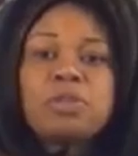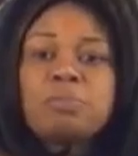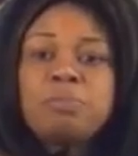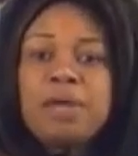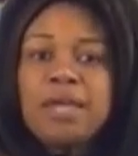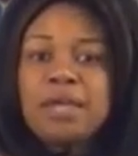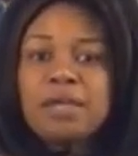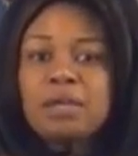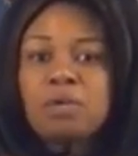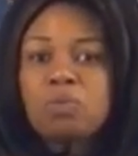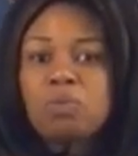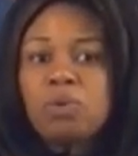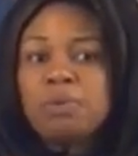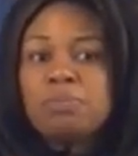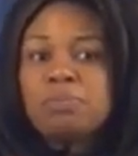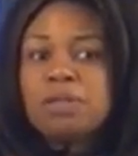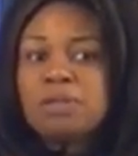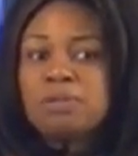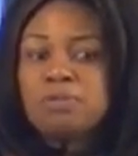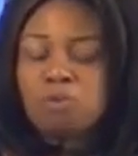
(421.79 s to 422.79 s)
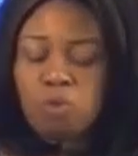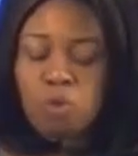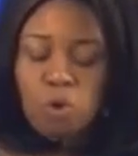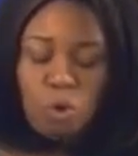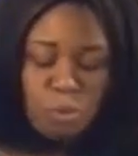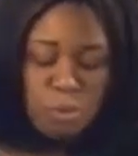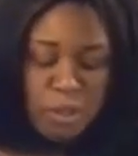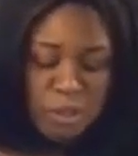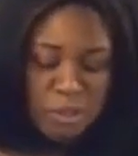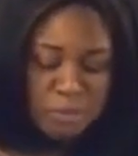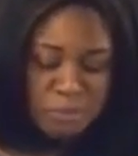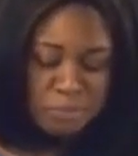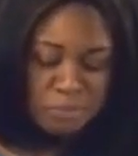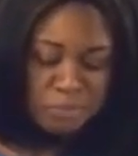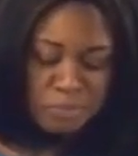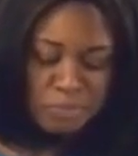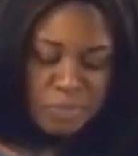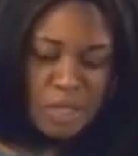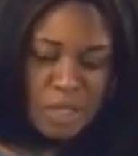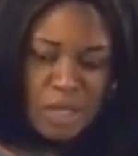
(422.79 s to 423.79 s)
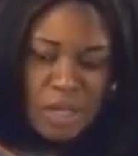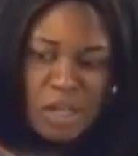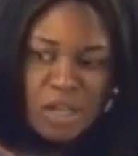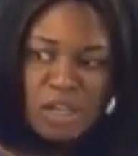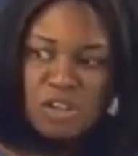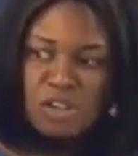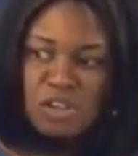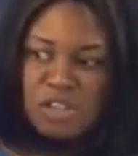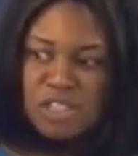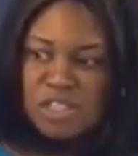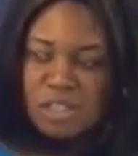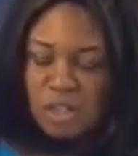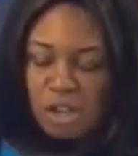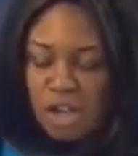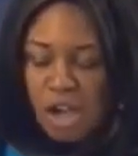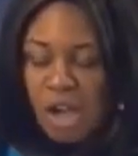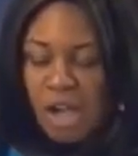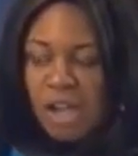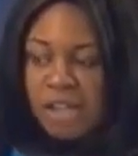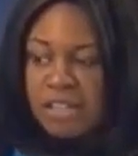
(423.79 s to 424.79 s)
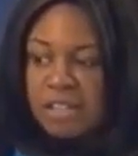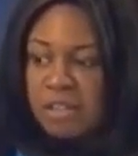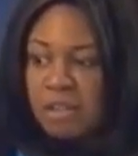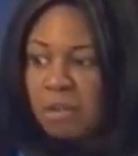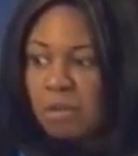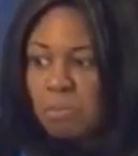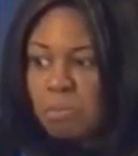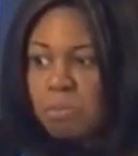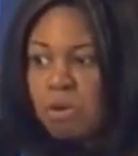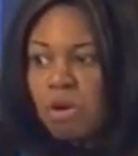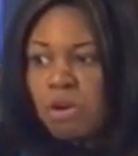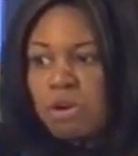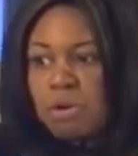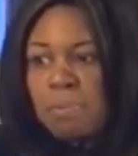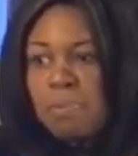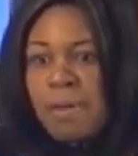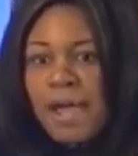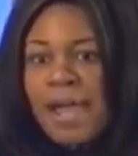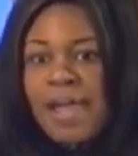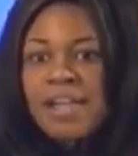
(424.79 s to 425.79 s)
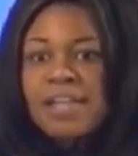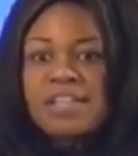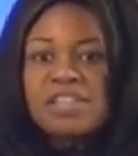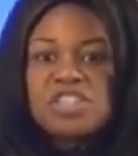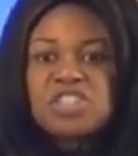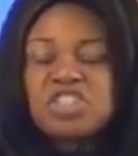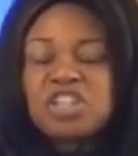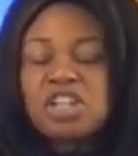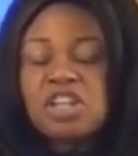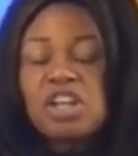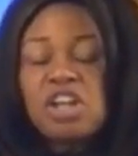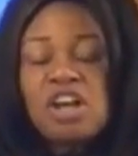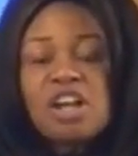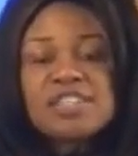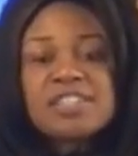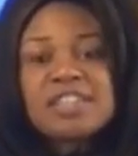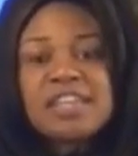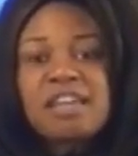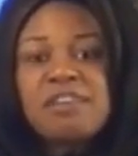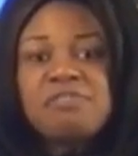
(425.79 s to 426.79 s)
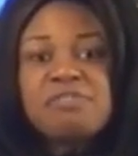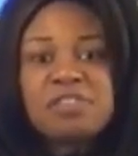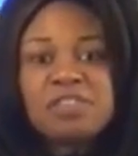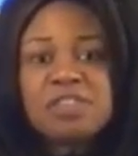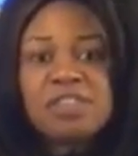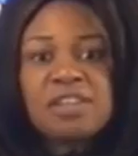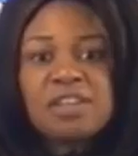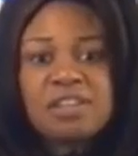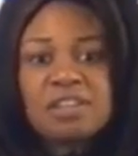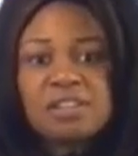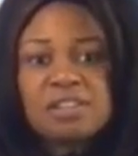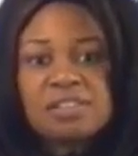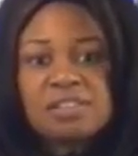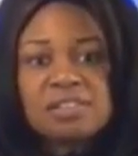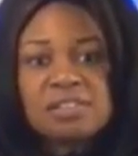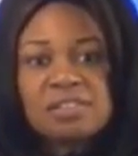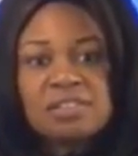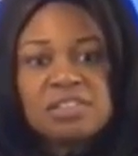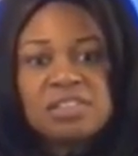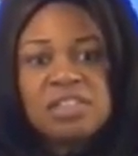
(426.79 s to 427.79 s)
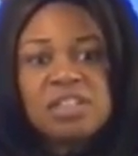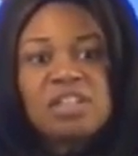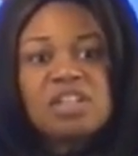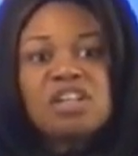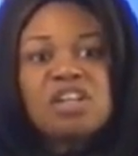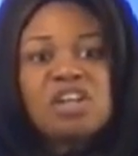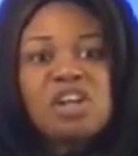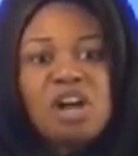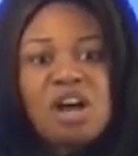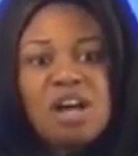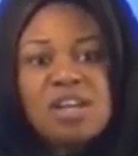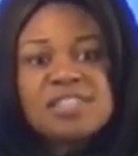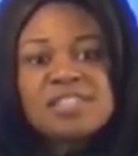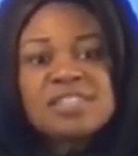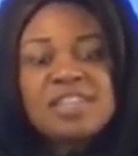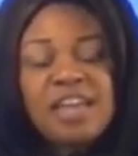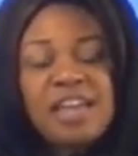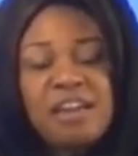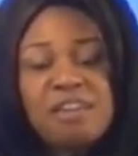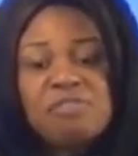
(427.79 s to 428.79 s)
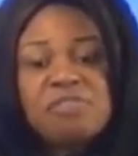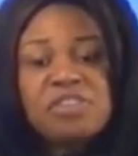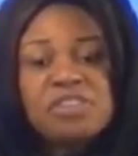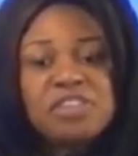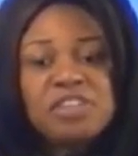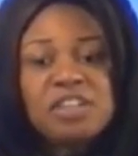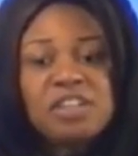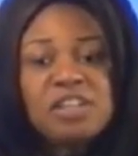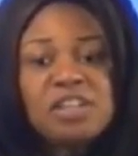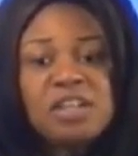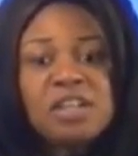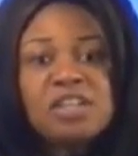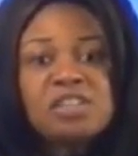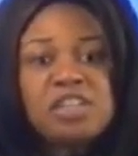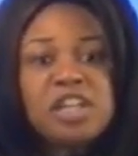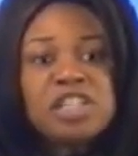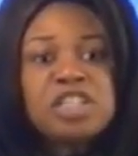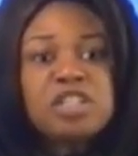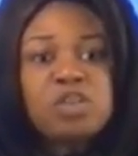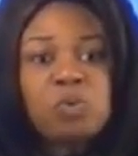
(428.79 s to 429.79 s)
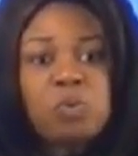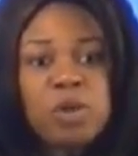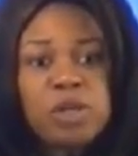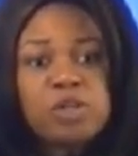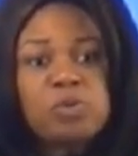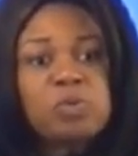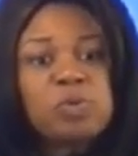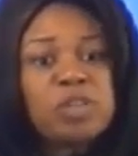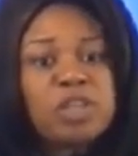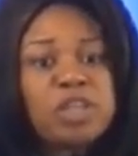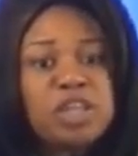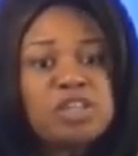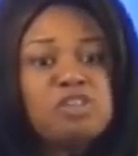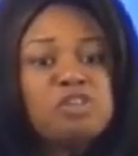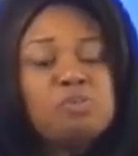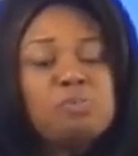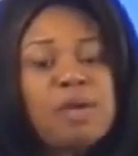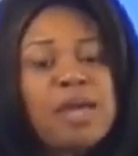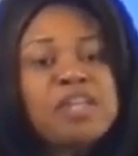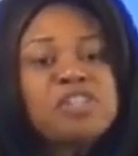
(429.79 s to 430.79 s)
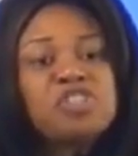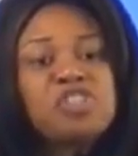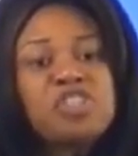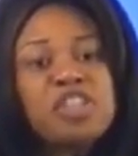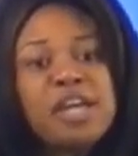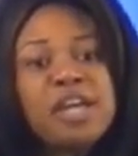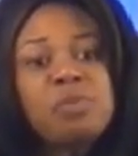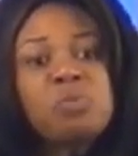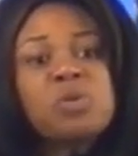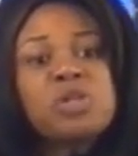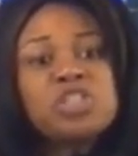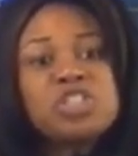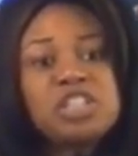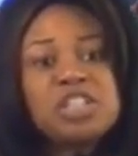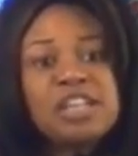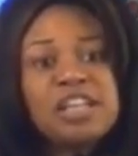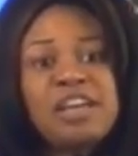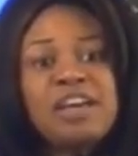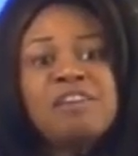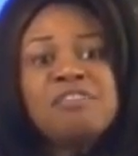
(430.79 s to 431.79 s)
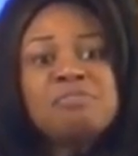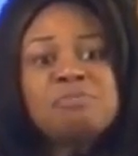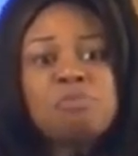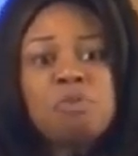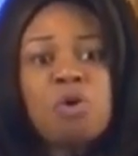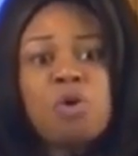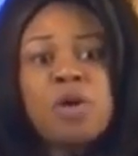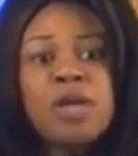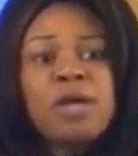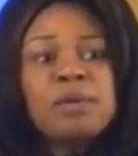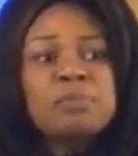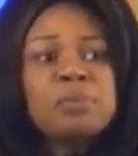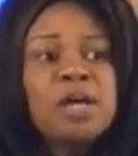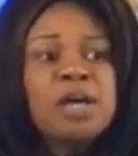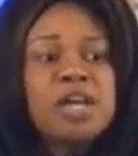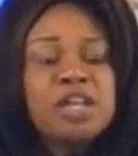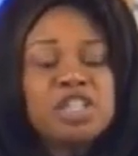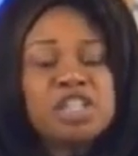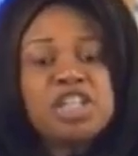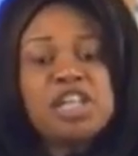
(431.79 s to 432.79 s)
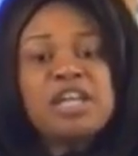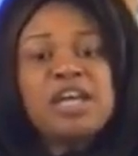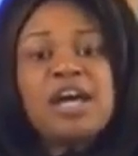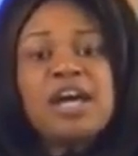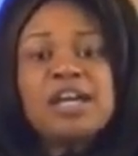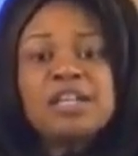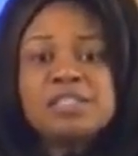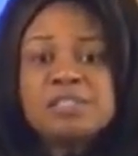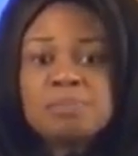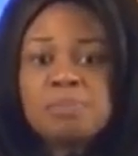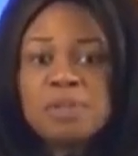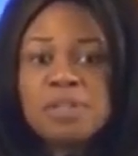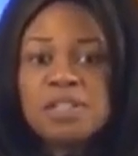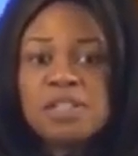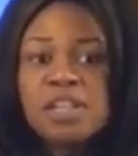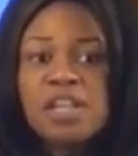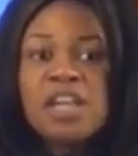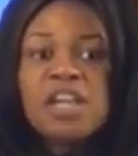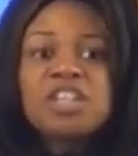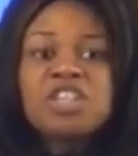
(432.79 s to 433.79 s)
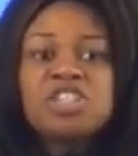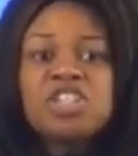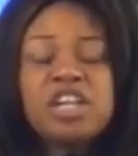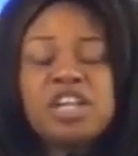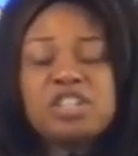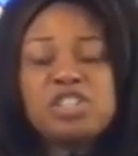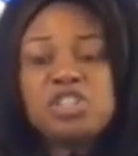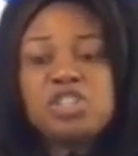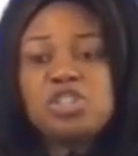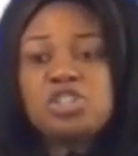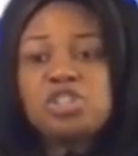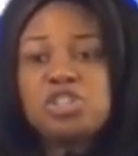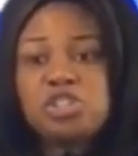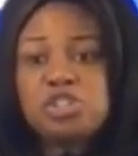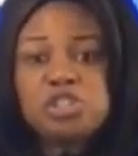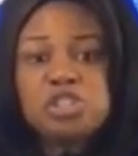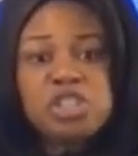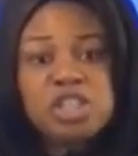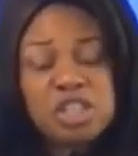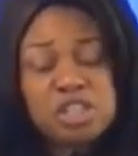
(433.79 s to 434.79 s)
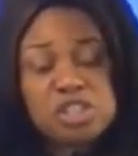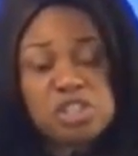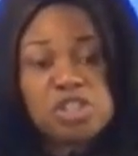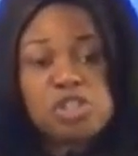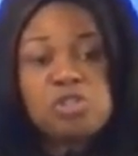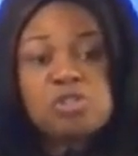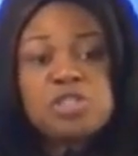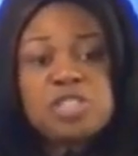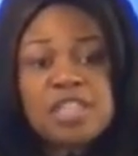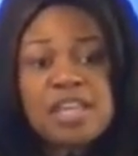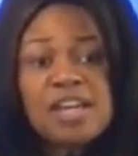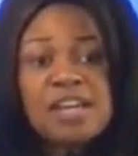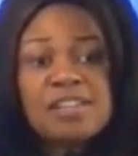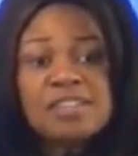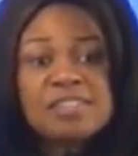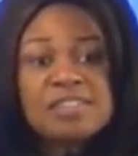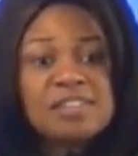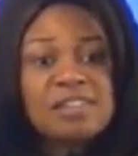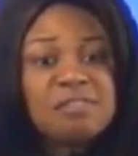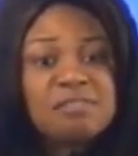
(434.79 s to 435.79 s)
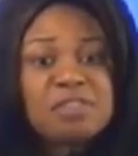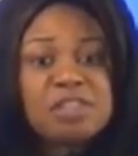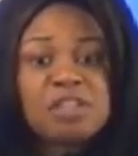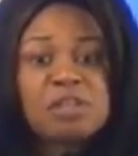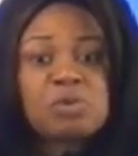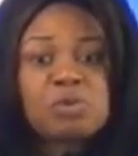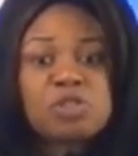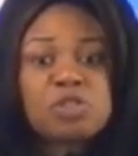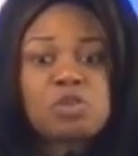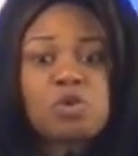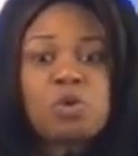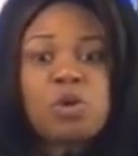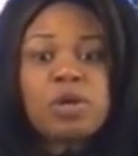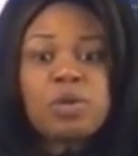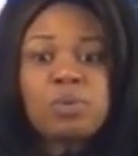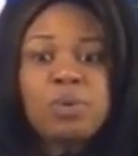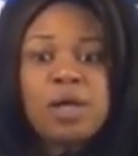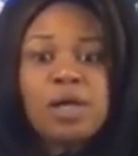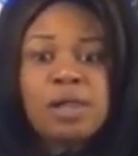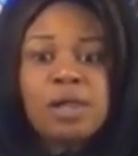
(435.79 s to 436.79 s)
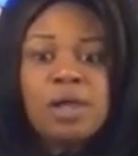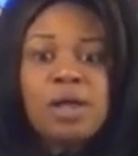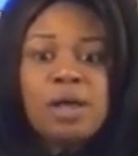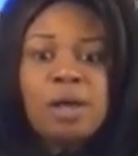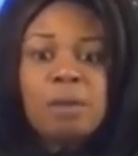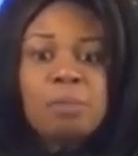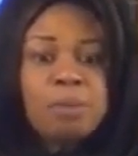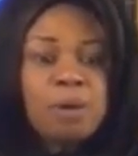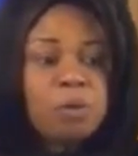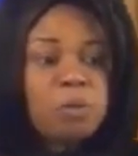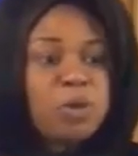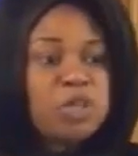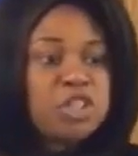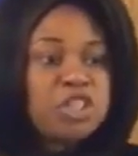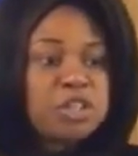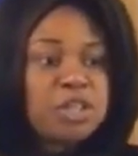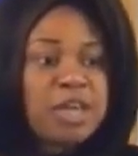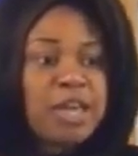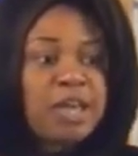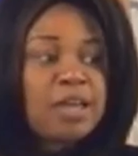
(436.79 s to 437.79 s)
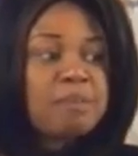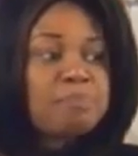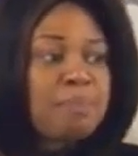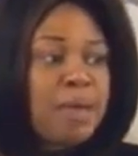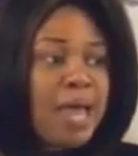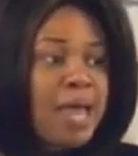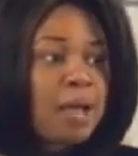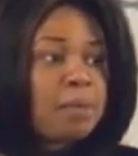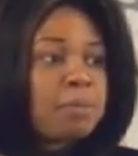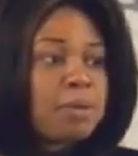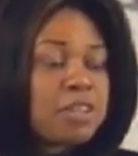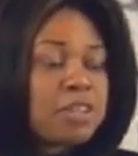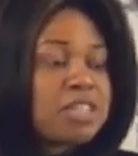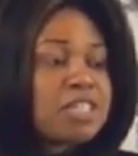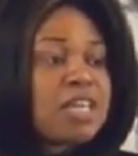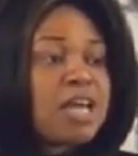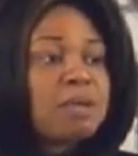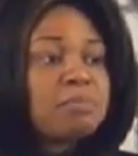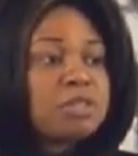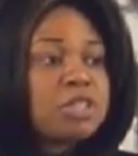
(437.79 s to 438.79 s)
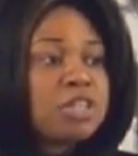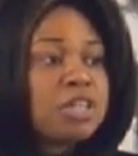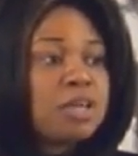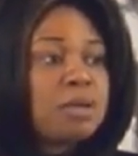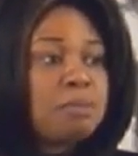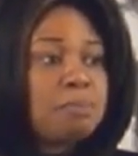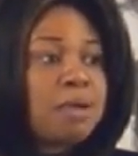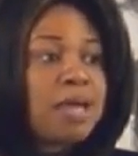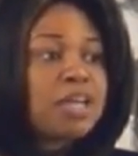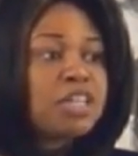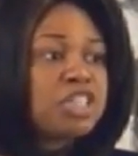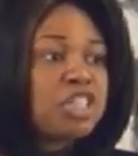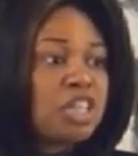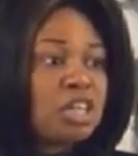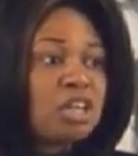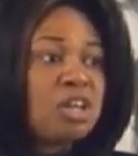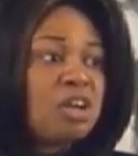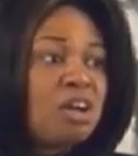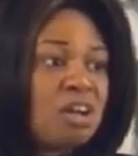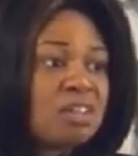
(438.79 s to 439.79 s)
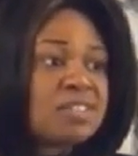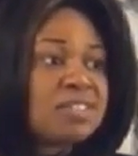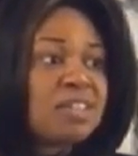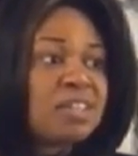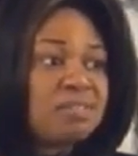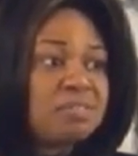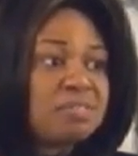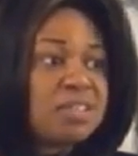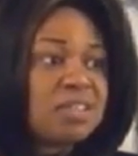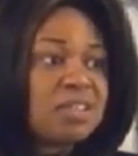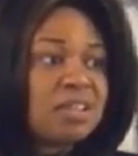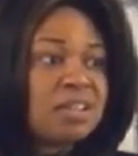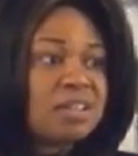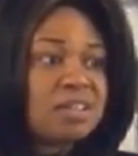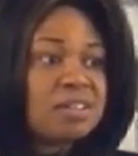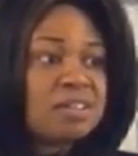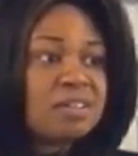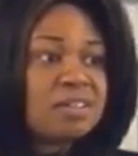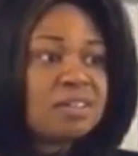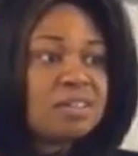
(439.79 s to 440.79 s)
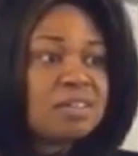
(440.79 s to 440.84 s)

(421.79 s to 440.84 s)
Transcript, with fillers: with a pagan women, woman. You know, God brought her back and she had lost everything. She had lost everything that she went with. Can you imagine that when she left Moab? She had a husband, she had two she had two sons and everything was going well. But when she came back, by the time she came back, she had lost everything.